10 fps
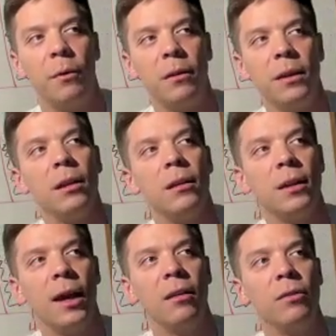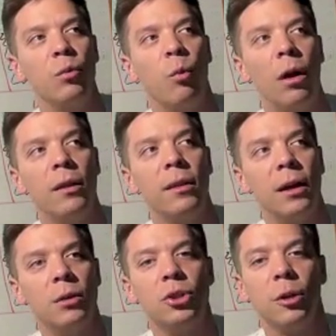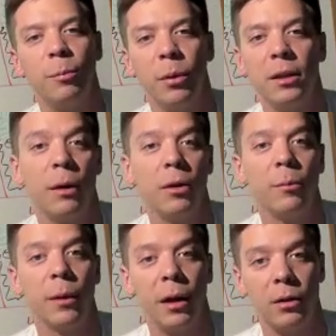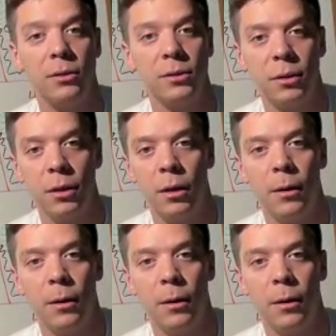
But at the end of the day, if you wanted that, you should have picked better parents.